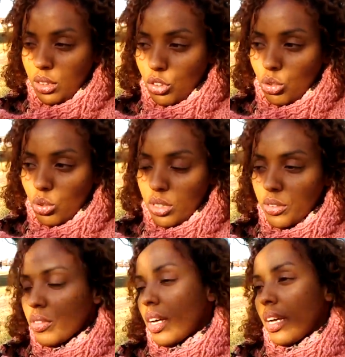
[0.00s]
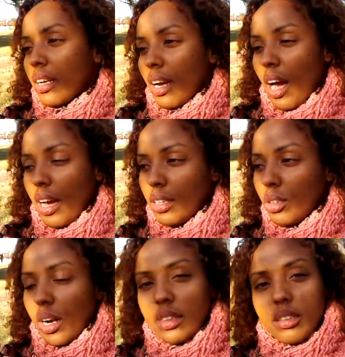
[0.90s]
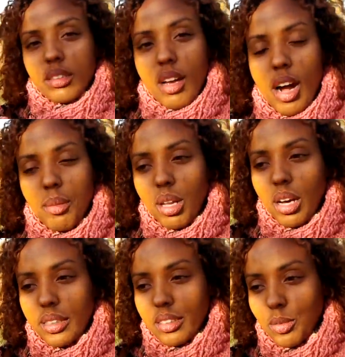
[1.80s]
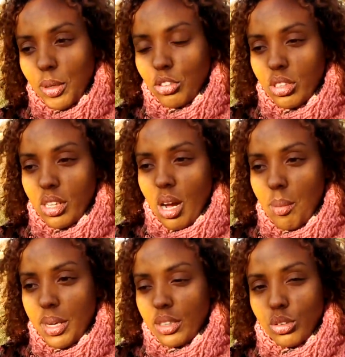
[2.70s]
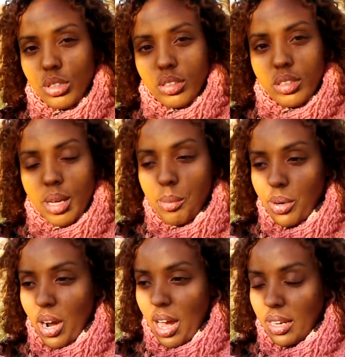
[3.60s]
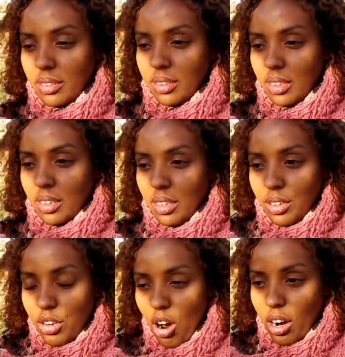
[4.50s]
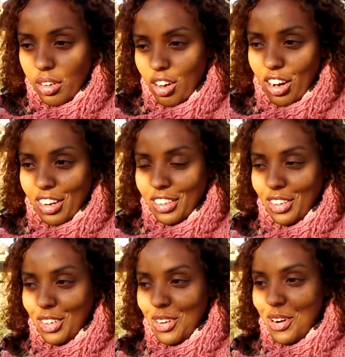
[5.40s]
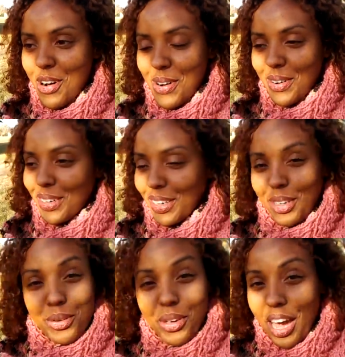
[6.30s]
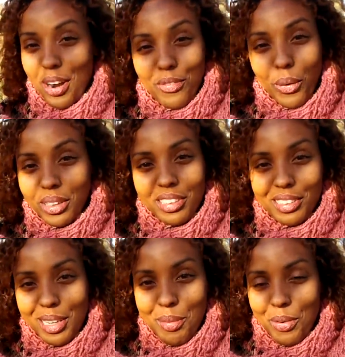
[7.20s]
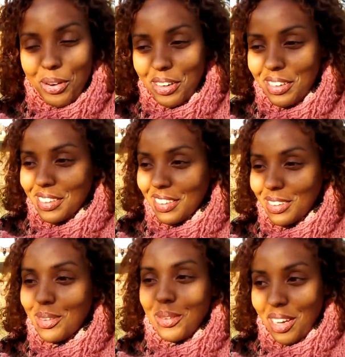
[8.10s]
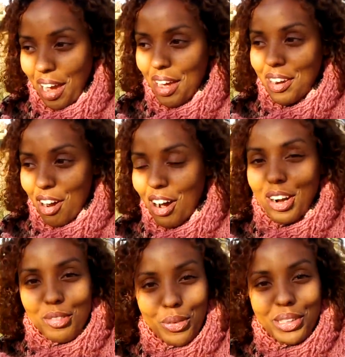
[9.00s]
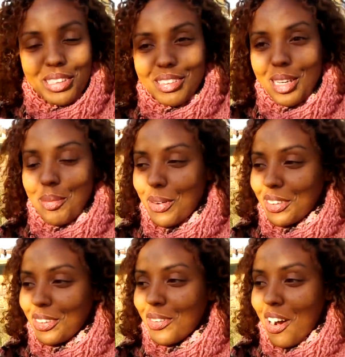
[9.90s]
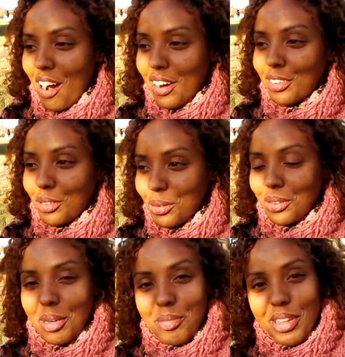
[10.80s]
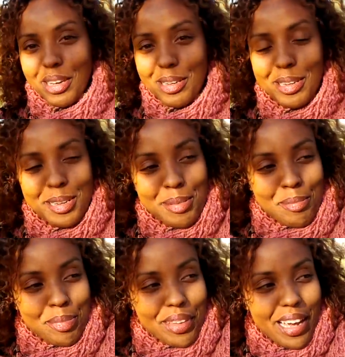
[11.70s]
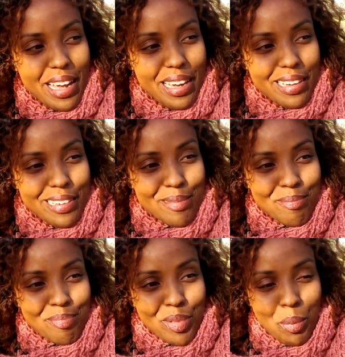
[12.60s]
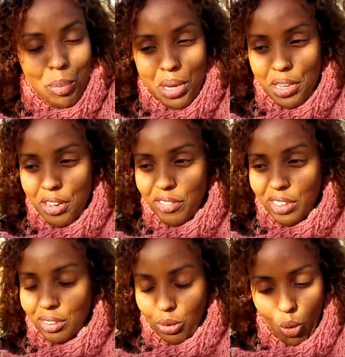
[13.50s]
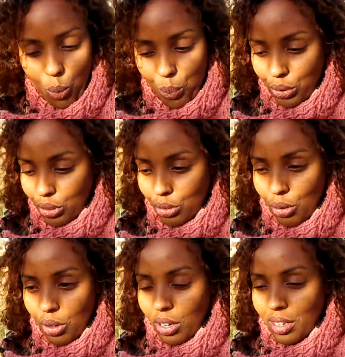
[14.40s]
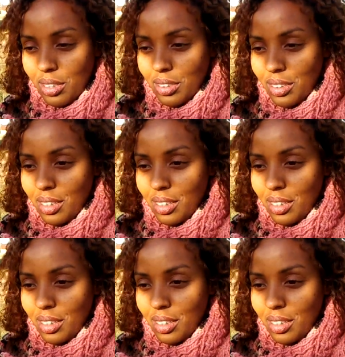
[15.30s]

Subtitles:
And it's sort of like, I look at this timeline, especially coming into December, as knock knock, you can't avoid this anymore. You cannot avoid this anymore. You gotta do something. And many of us opened the door,